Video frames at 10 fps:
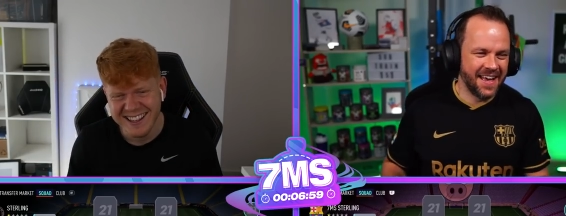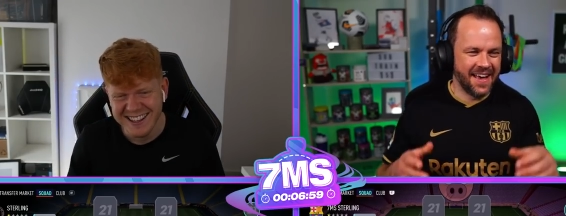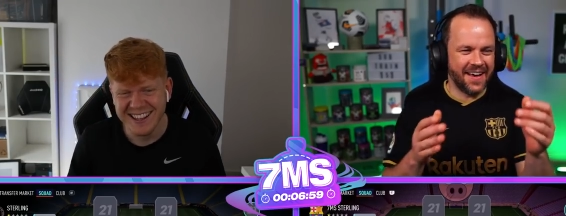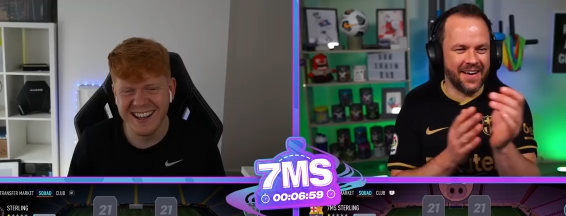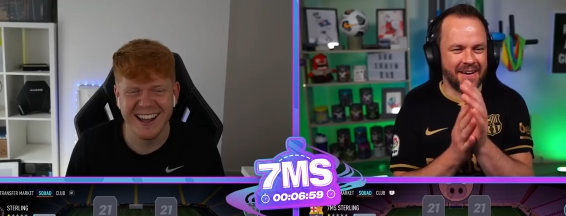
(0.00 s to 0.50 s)

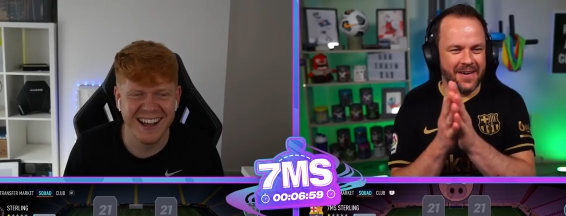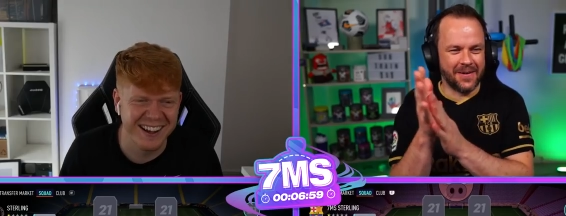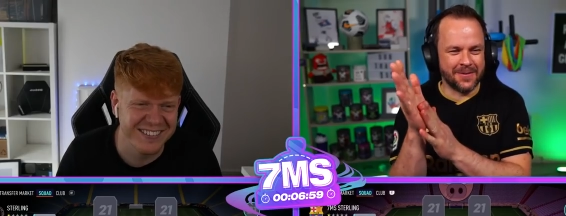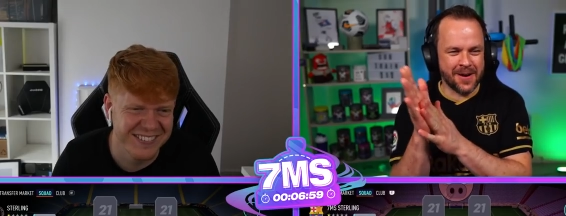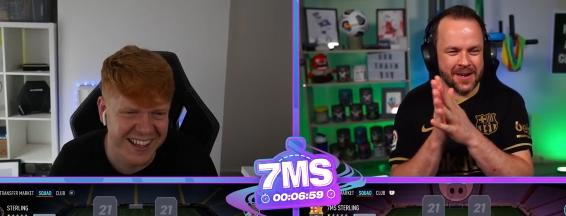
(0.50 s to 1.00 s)

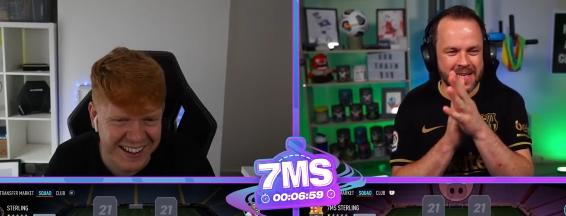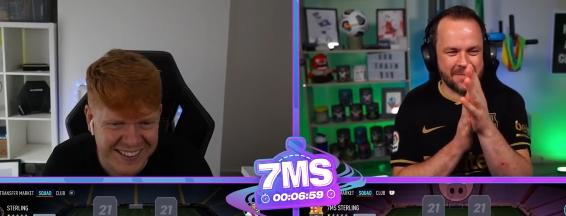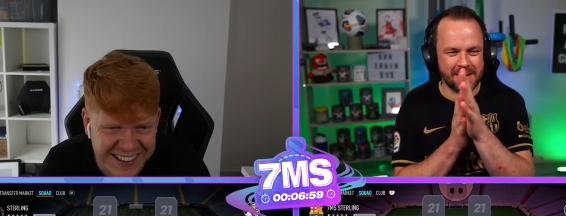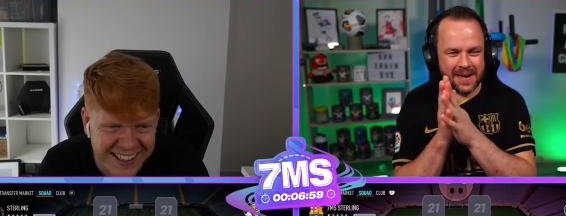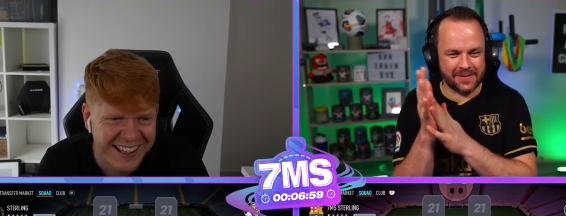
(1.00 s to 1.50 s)
Speaker 1: Oh, Raheem,
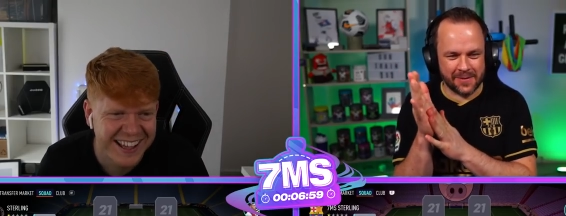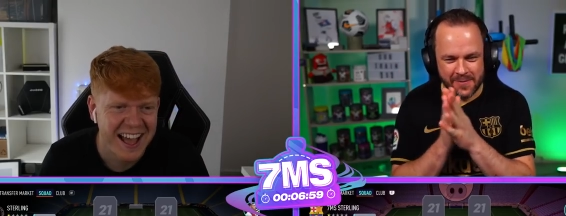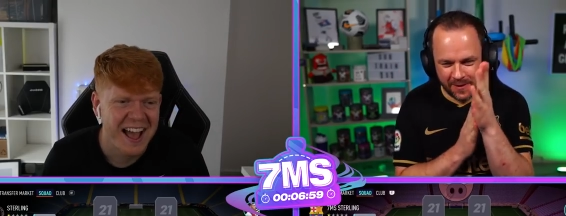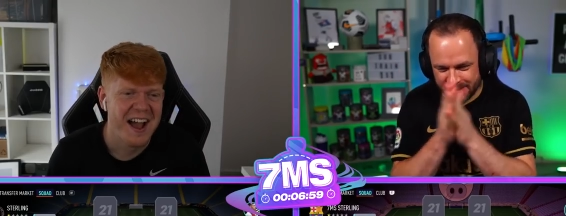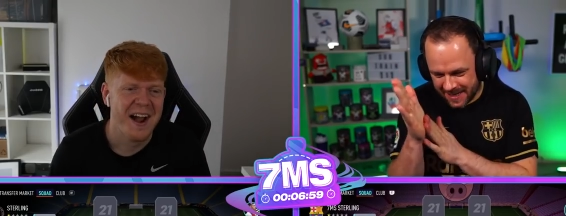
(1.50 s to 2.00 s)
we're gonna have some
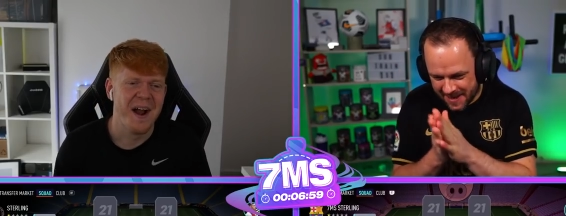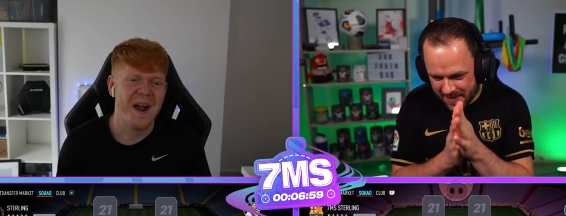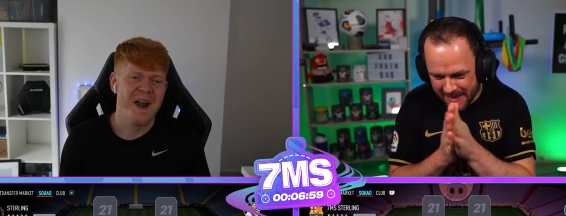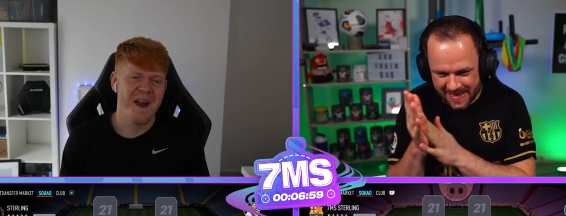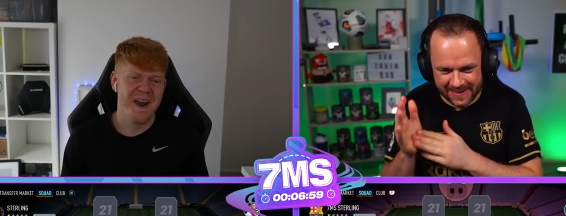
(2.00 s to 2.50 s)
fun today,
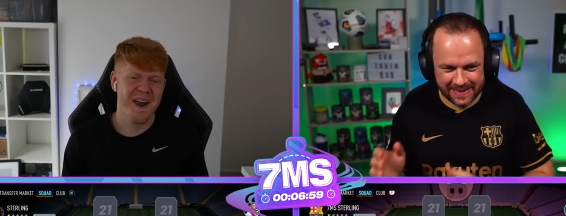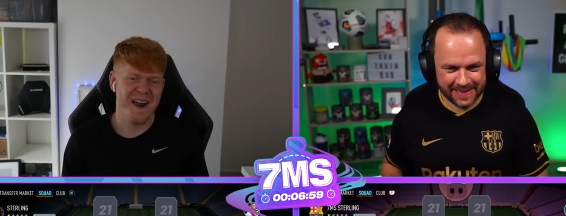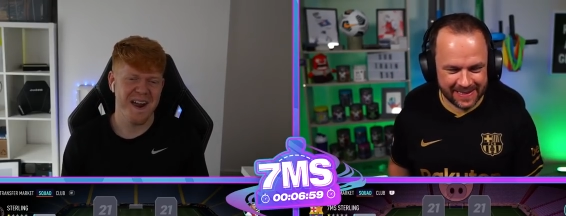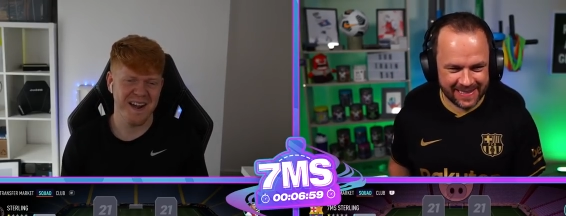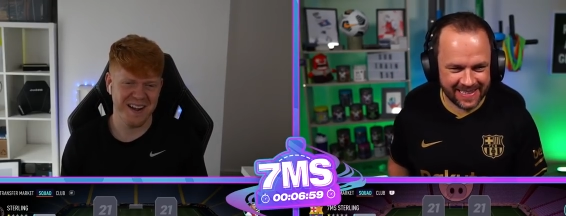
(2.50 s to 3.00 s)
mate.
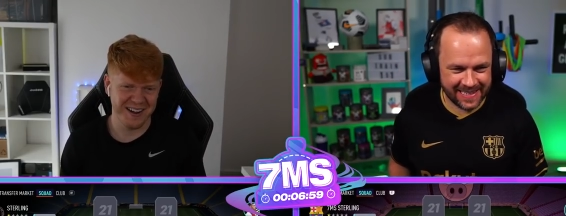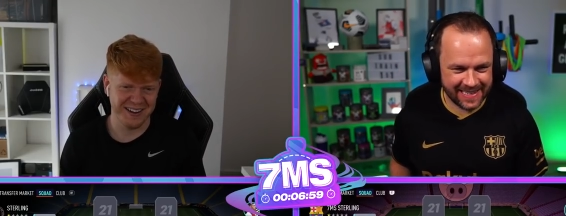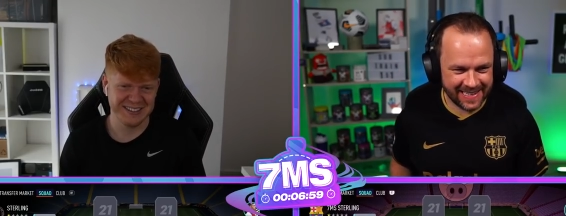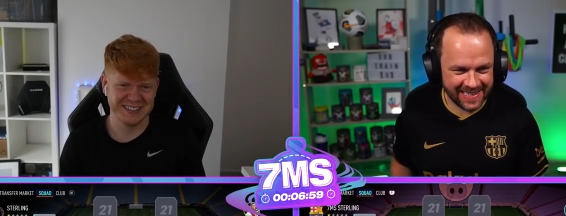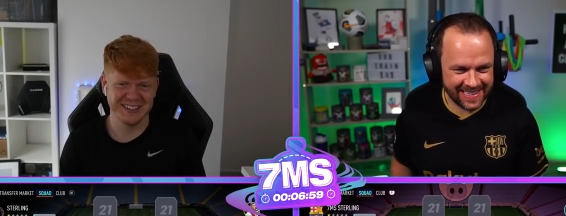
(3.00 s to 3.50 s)

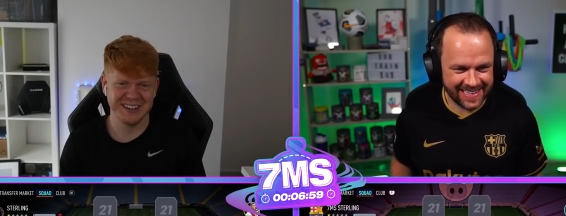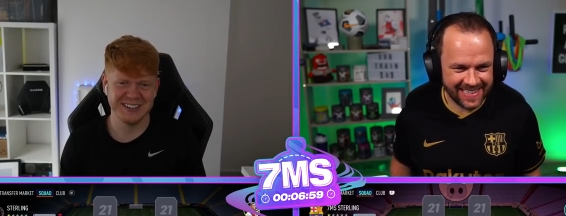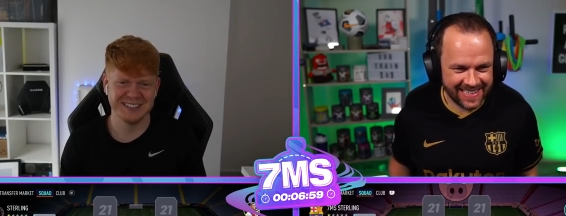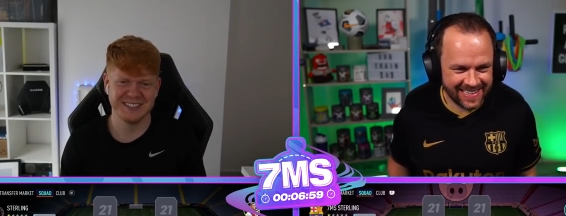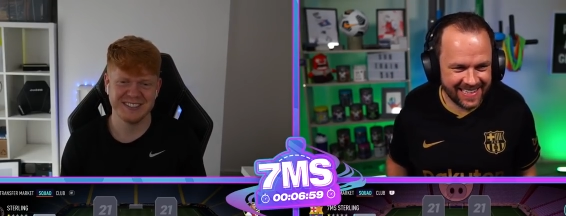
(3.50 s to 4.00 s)
Oh
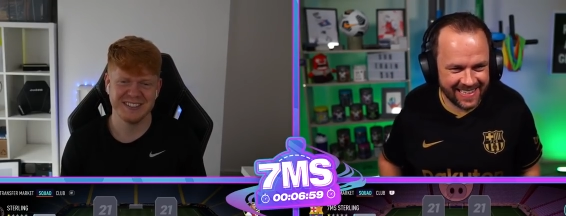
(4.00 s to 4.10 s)
God.